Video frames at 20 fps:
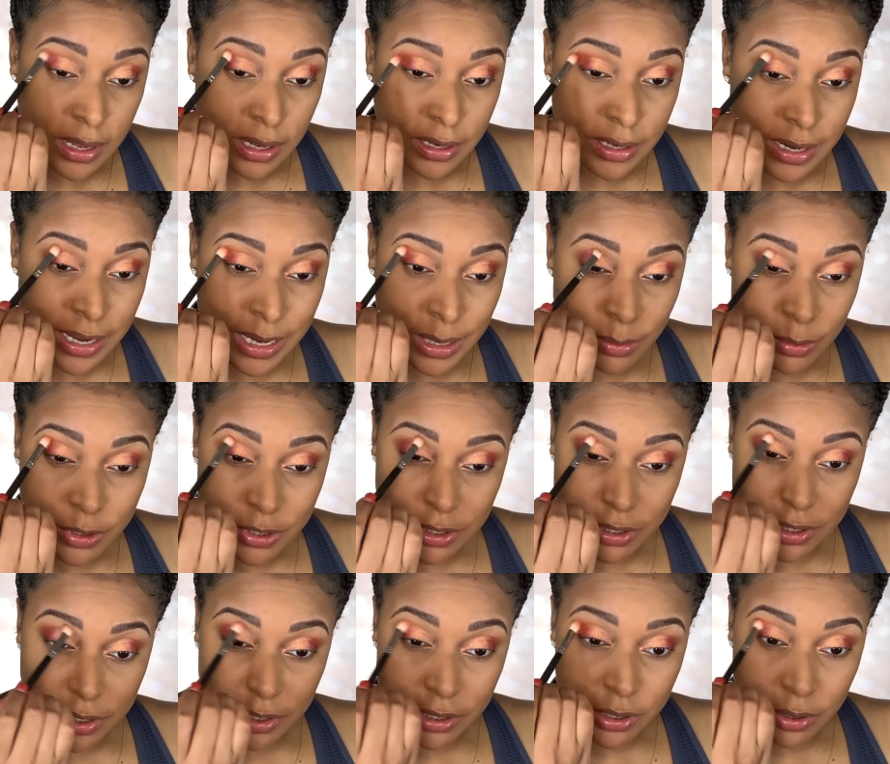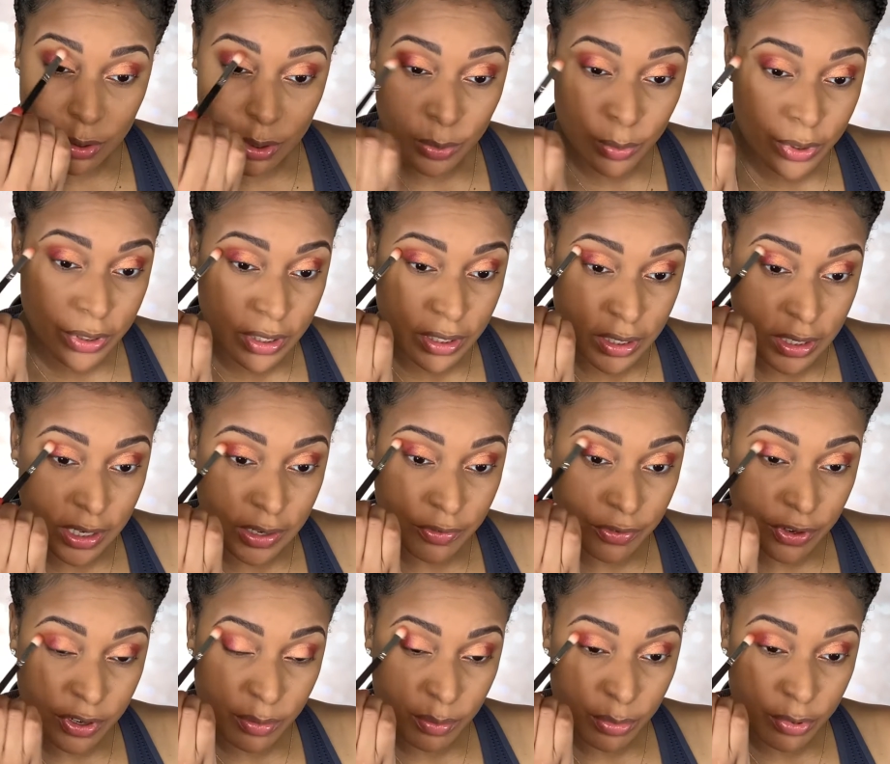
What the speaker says: Now I'm just gonna go in with a different